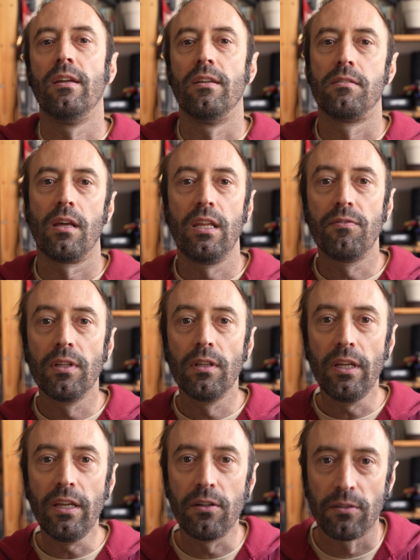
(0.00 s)
Is that even
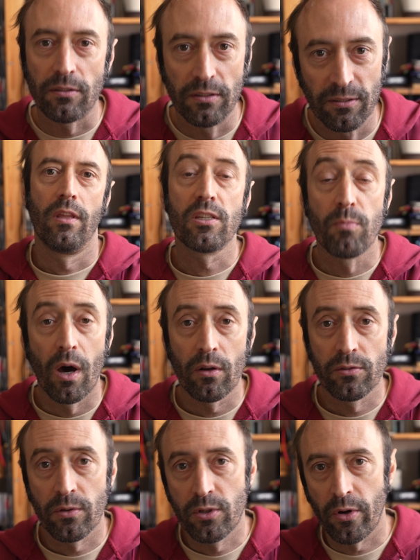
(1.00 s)
legal? These
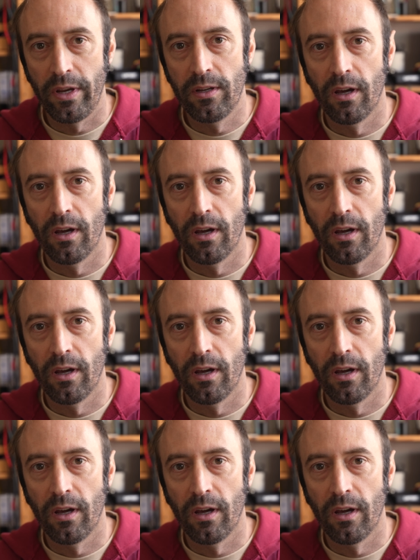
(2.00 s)
models are trained